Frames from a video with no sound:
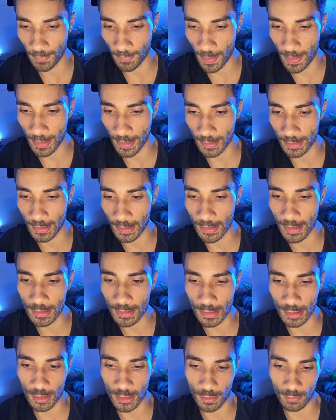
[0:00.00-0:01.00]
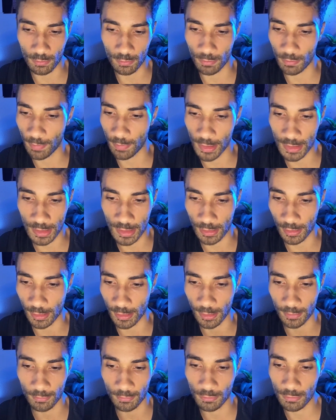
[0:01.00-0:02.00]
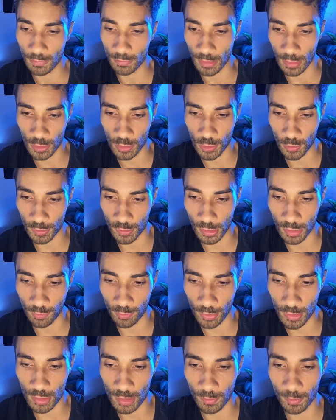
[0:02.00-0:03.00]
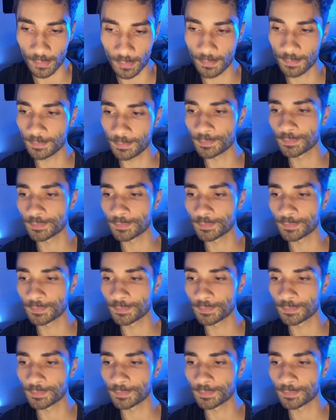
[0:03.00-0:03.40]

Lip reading: And this is basically the uncertainty principle.